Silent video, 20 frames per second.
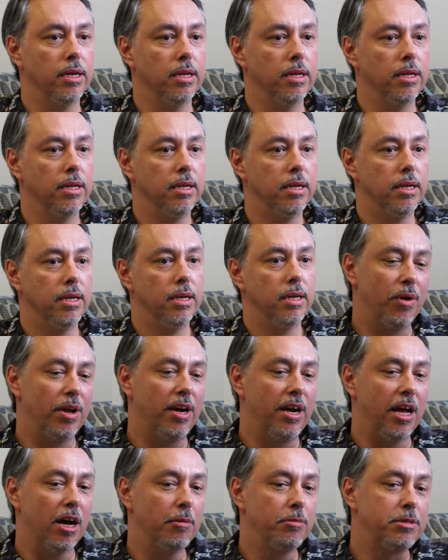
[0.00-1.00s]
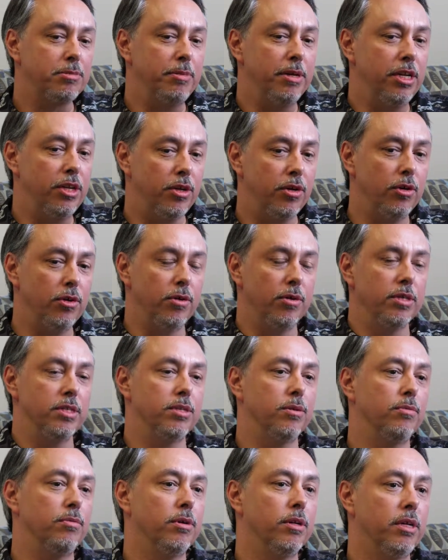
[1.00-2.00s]
And what it helps me do is
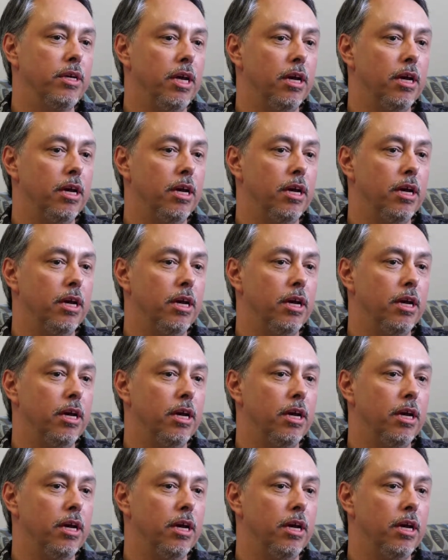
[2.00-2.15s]
it really